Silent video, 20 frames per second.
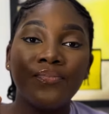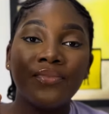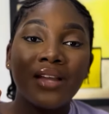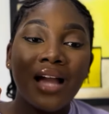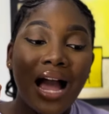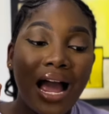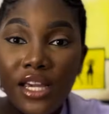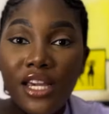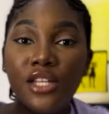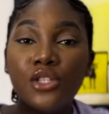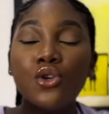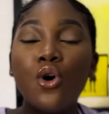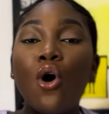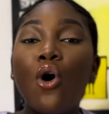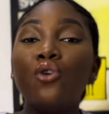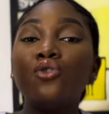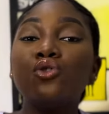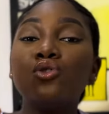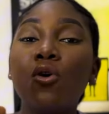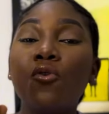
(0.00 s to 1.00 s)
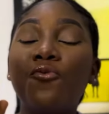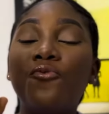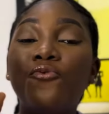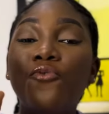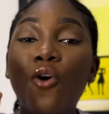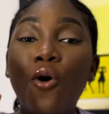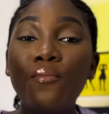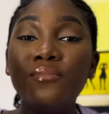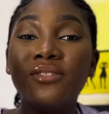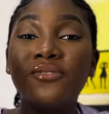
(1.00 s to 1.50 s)
and it also
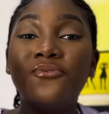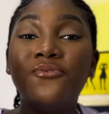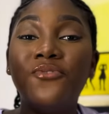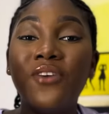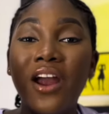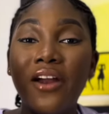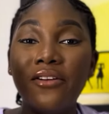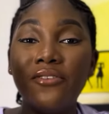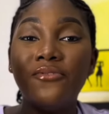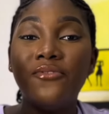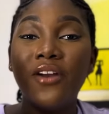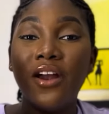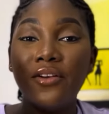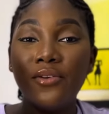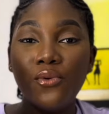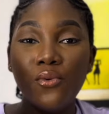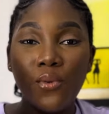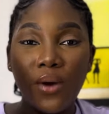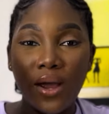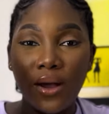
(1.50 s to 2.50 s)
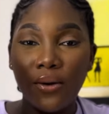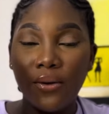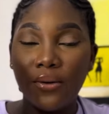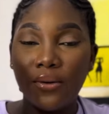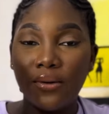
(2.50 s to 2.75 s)
foams very, very well.